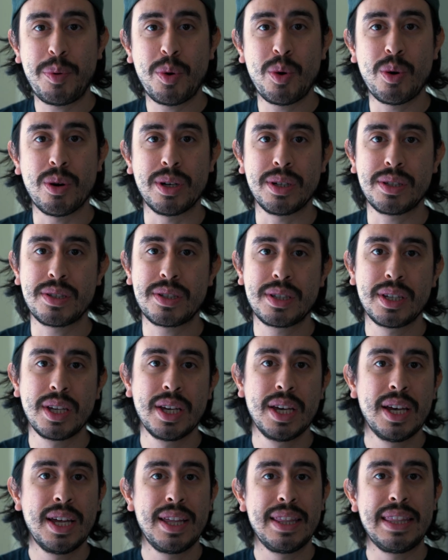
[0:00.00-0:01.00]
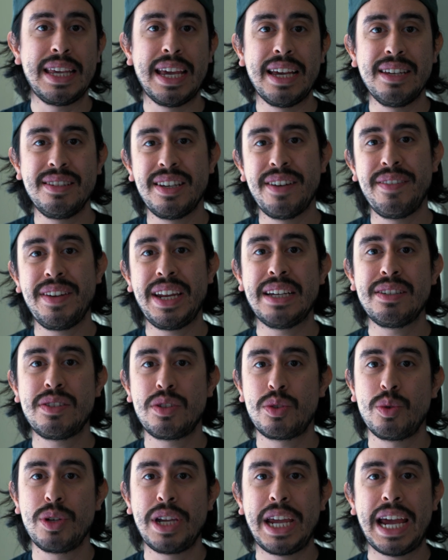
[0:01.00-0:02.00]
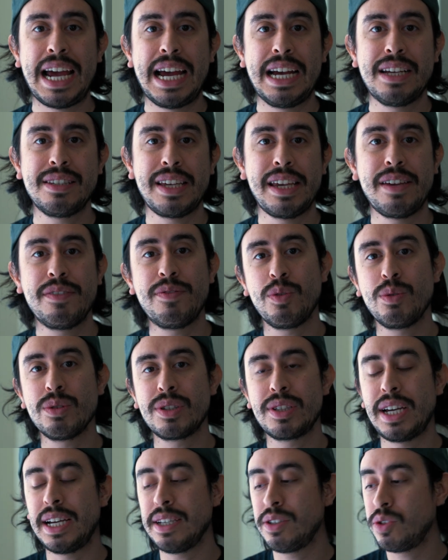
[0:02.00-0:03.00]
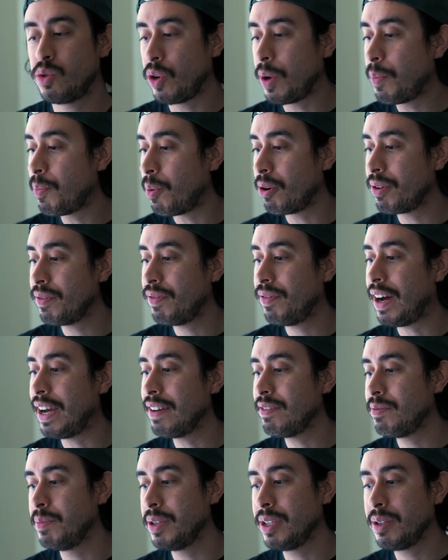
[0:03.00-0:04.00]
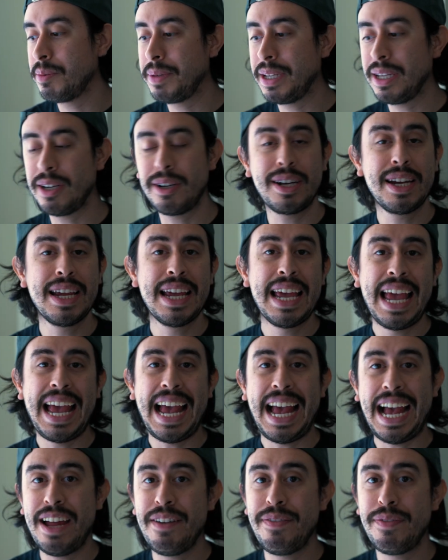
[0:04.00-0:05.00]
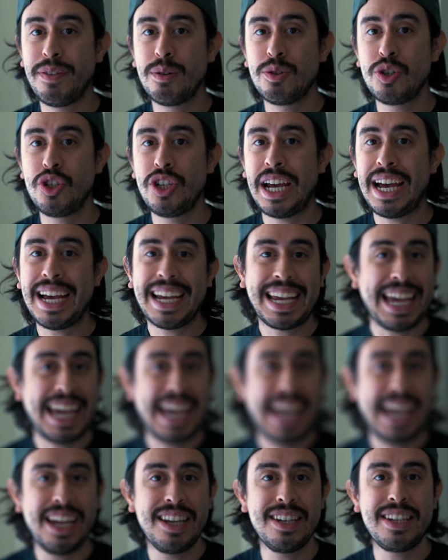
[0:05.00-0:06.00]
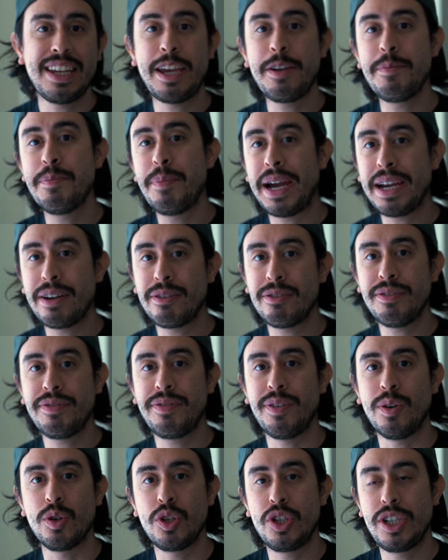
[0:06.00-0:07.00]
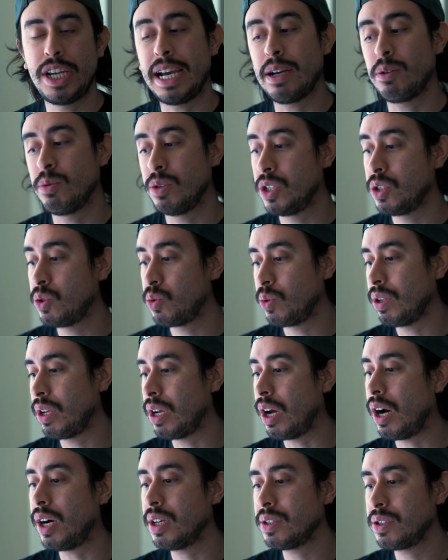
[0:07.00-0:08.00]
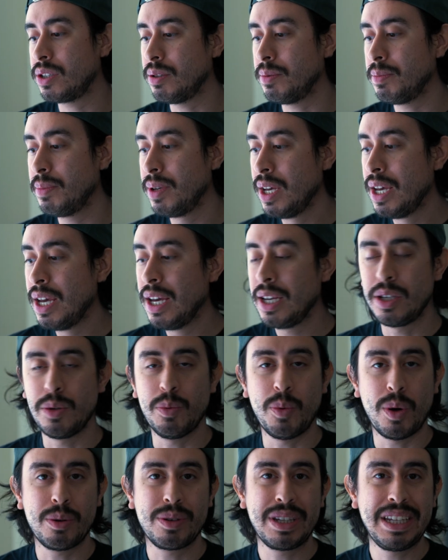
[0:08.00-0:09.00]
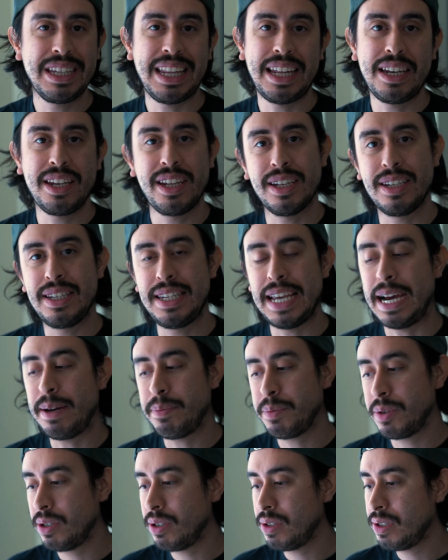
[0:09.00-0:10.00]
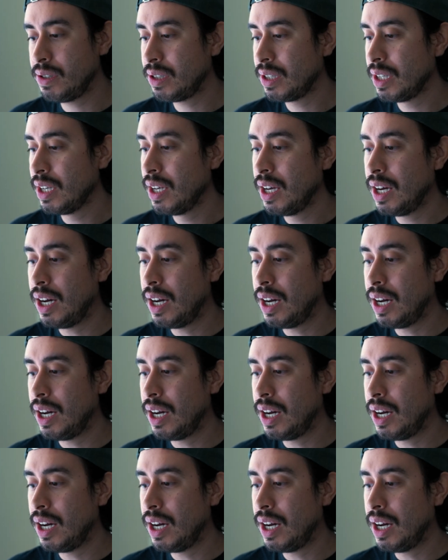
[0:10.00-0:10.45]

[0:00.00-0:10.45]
ports, the A7S III has a full-size 3.5 millimeter headphone jack and a microphone jack, which is really awesome. You won't need any adapters.